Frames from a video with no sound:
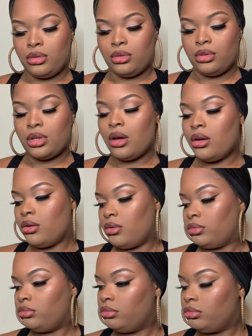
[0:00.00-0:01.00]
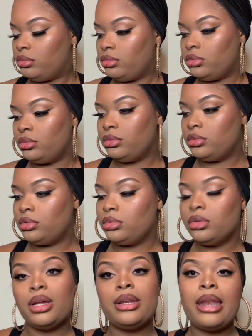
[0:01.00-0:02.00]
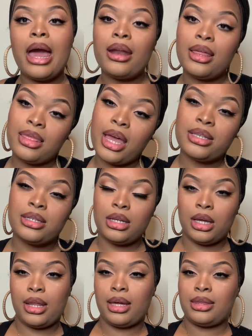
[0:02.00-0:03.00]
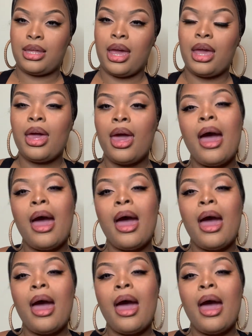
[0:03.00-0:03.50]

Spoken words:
so now that that's done like that,